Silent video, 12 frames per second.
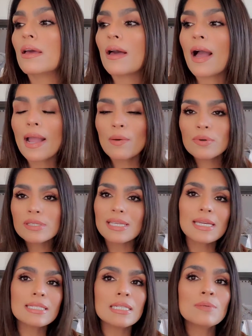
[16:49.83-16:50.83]
I will say
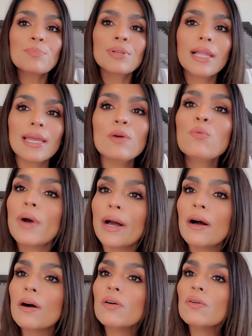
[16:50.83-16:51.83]
it didn't play
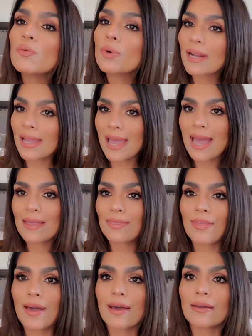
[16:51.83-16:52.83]
well when I had
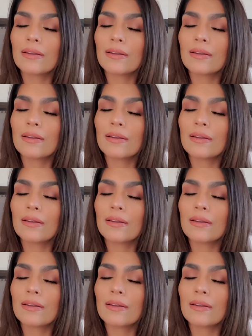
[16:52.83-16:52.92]
that.